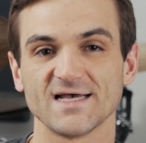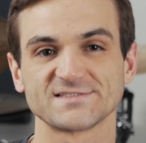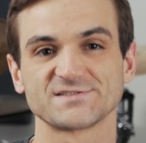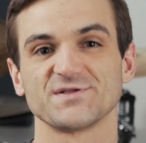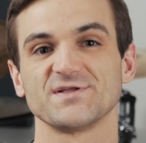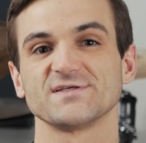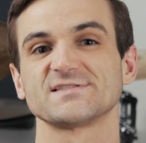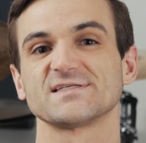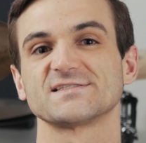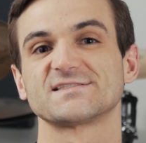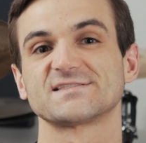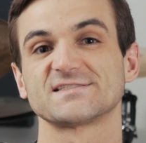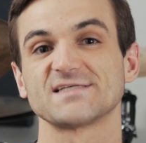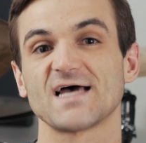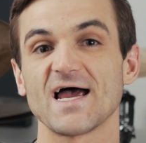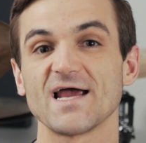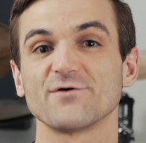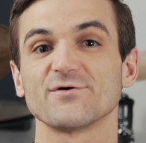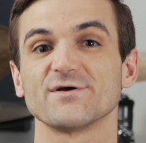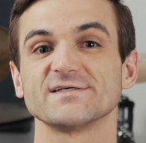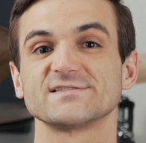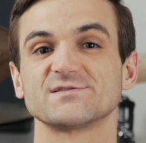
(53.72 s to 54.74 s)
so this is
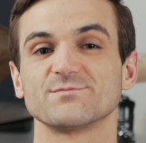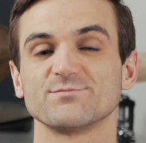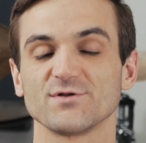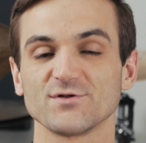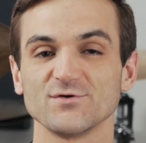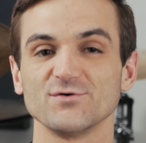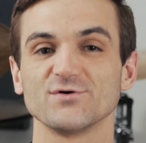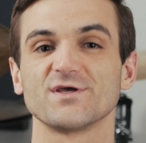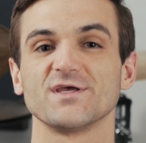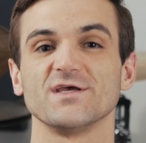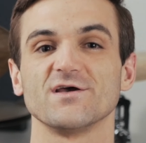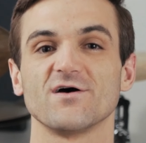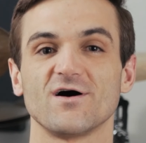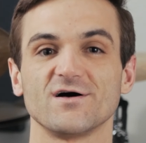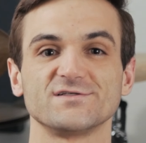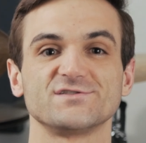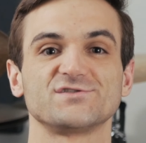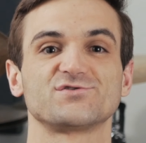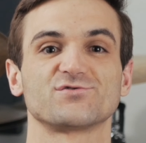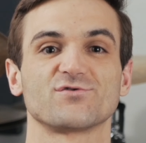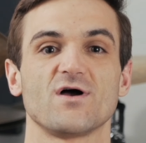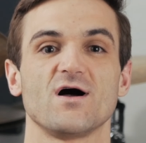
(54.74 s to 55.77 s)
Cyrus Bolooki on
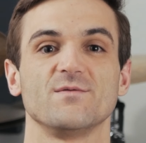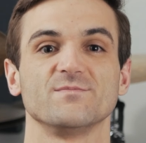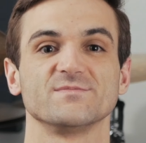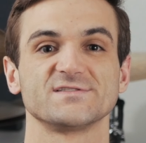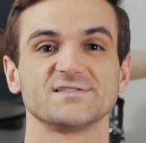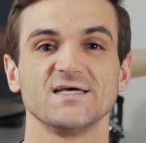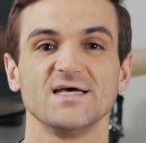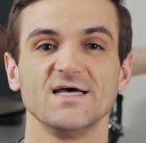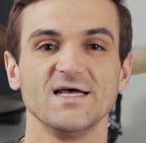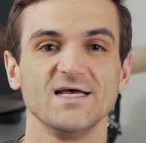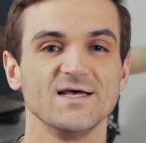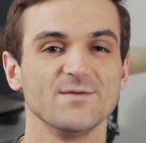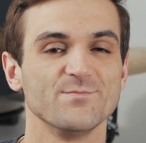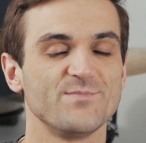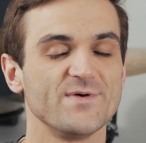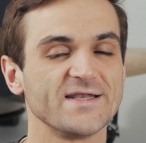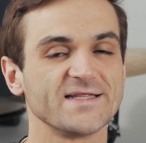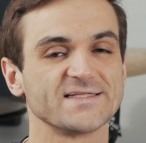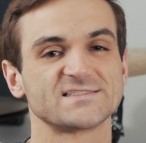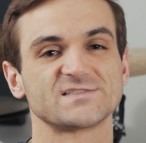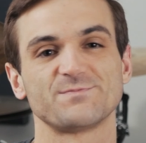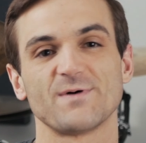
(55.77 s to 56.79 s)
drums. Been
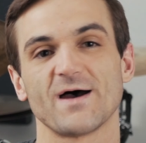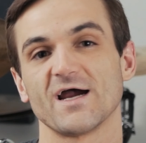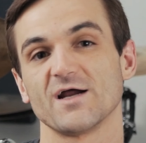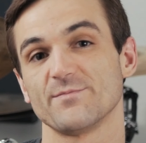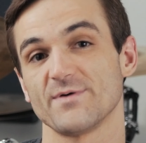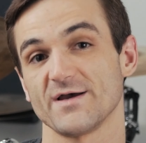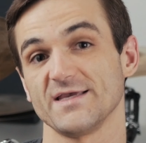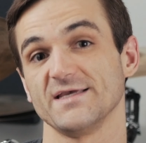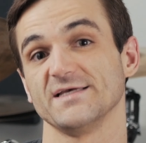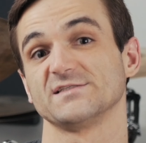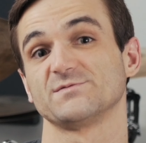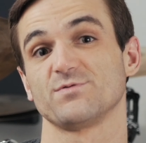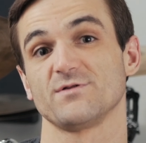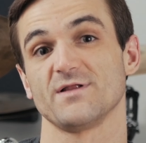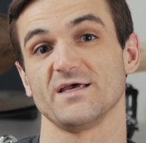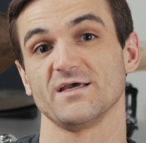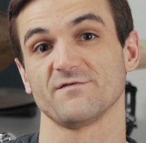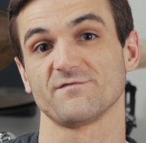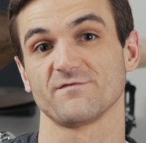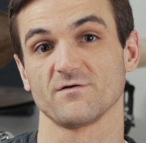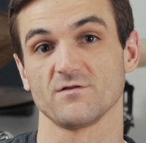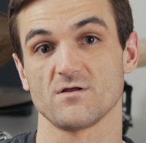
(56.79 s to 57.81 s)
inspired by his playing
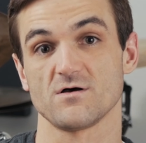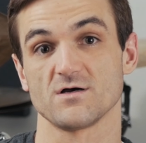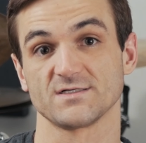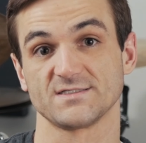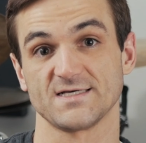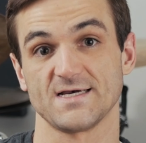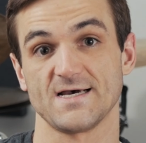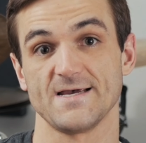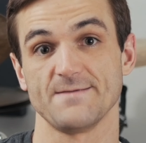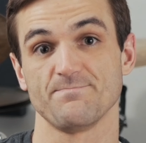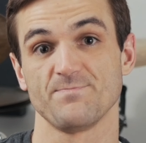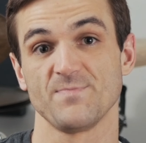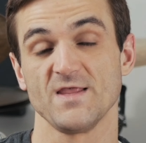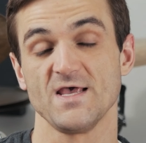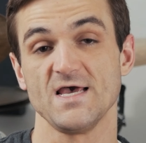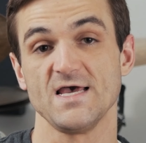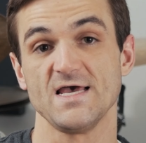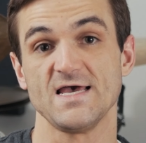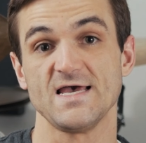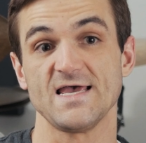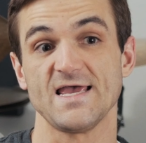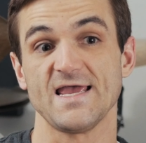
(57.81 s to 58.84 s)
for a long time.
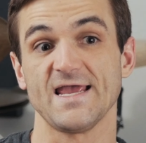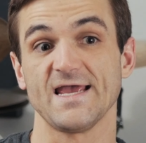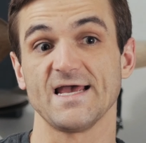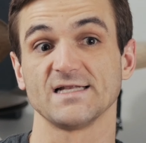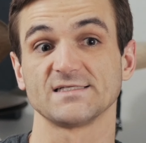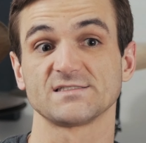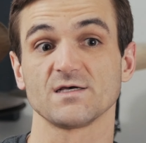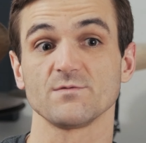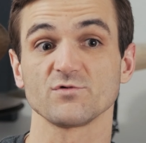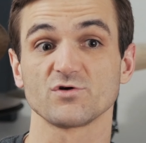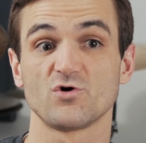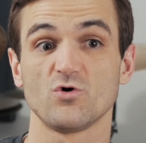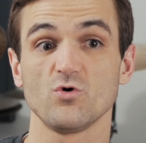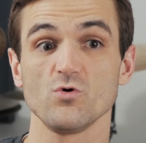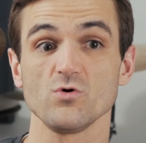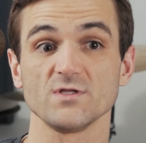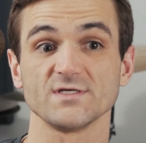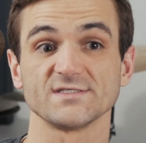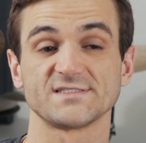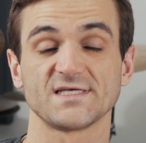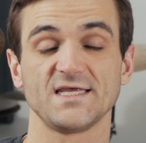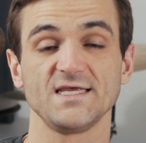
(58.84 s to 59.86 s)
And something cool
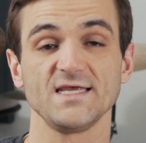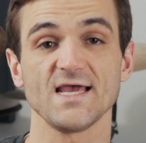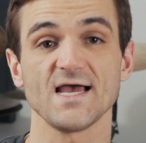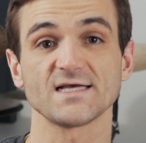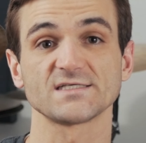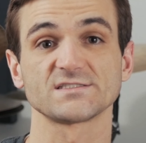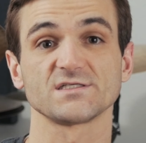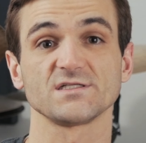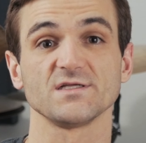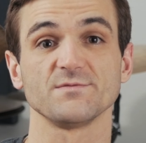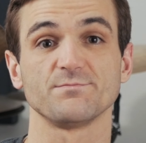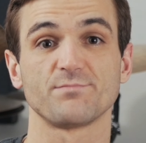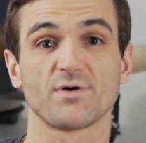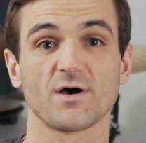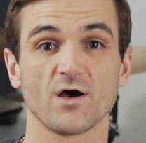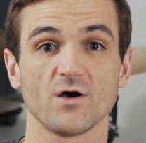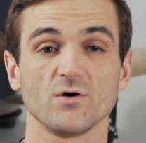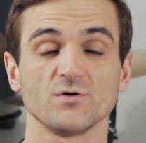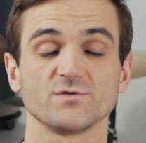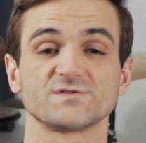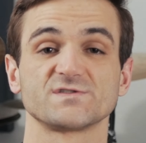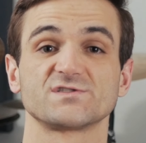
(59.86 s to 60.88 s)
is he actually
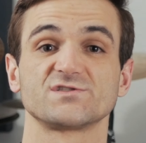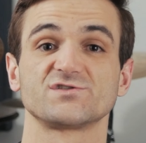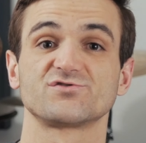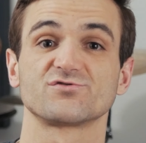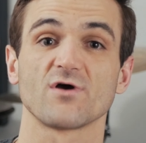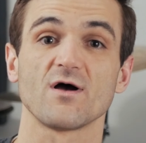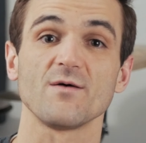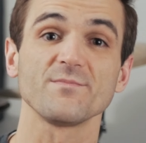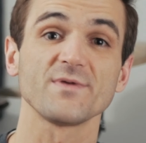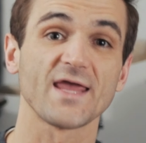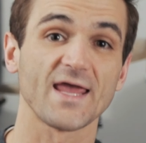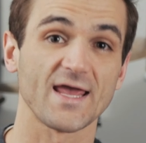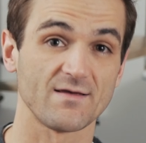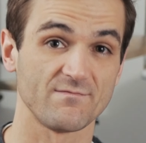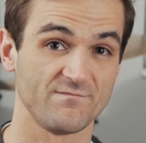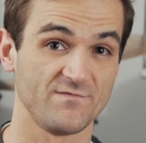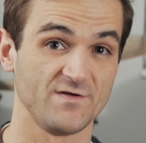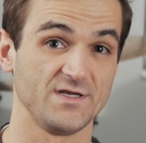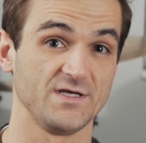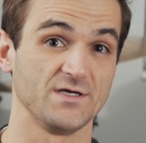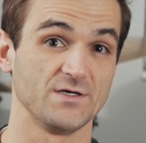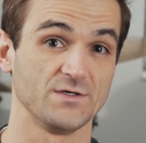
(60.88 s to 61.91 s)
posts drum cam
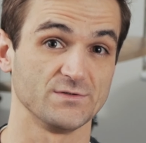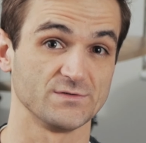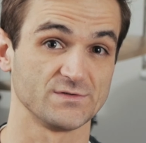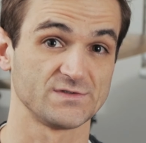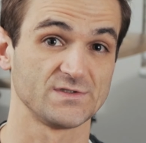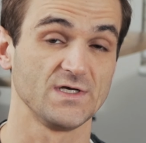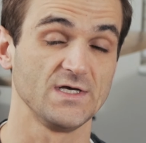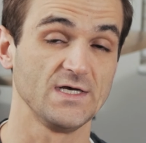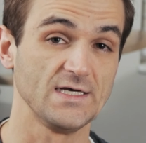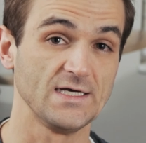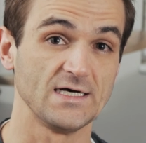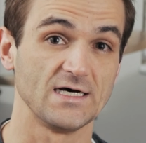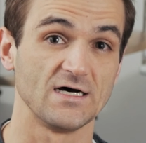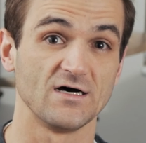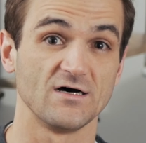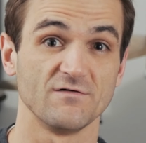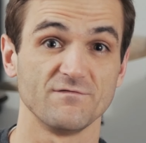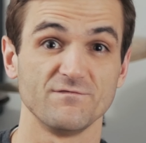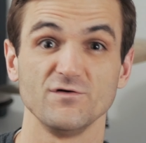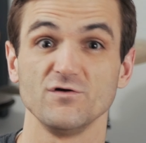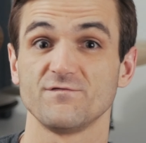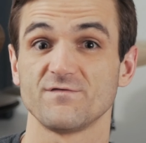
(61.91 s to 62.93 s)
videos
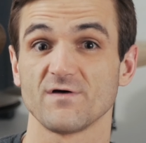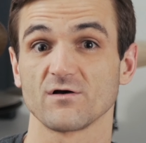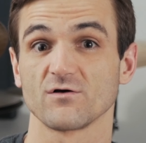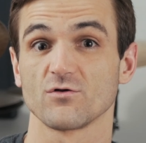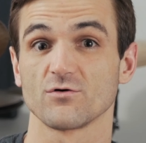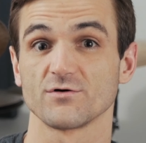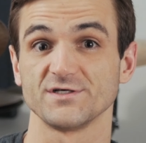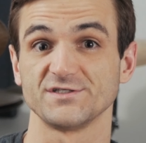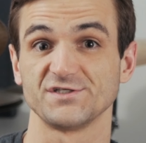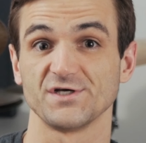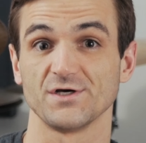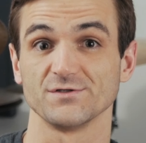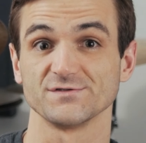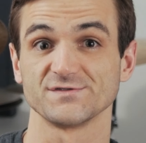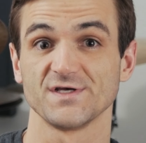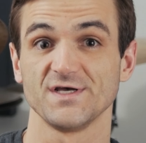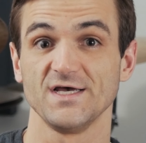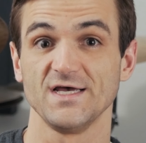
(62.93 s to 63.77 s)
of Newfound Glory shows.